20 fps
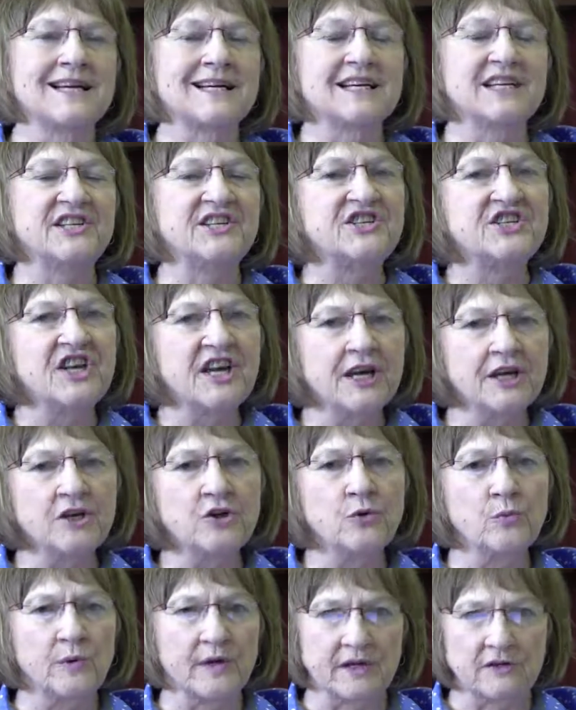
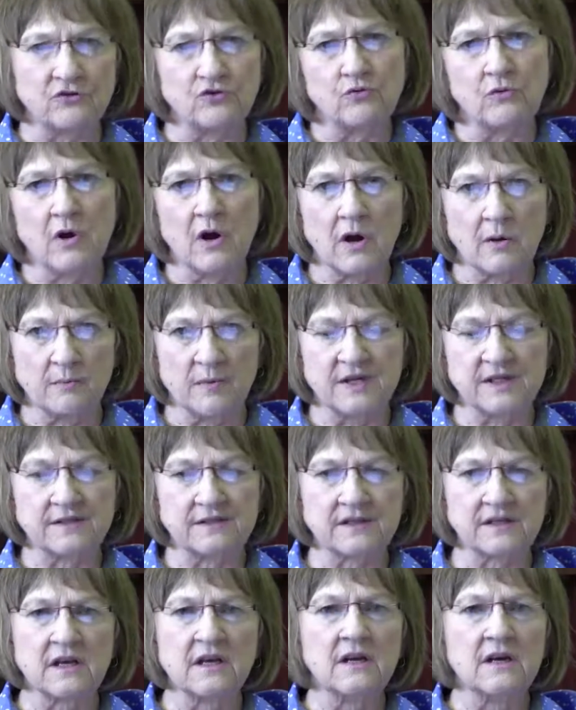continuing
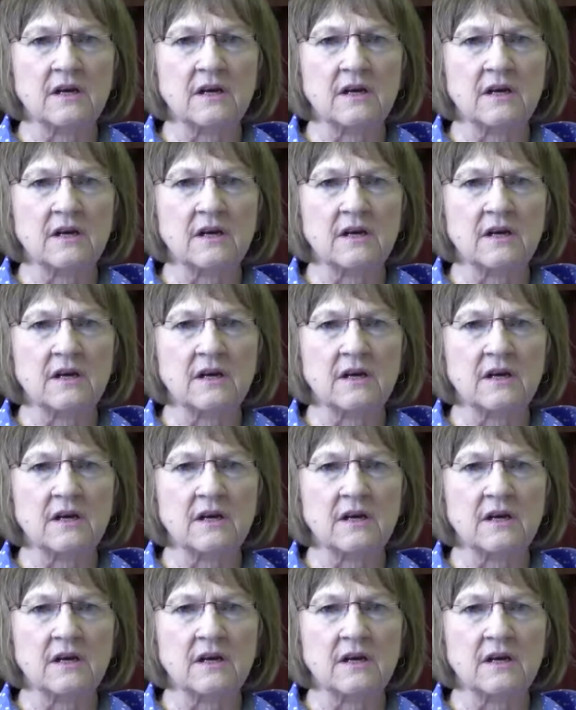traumas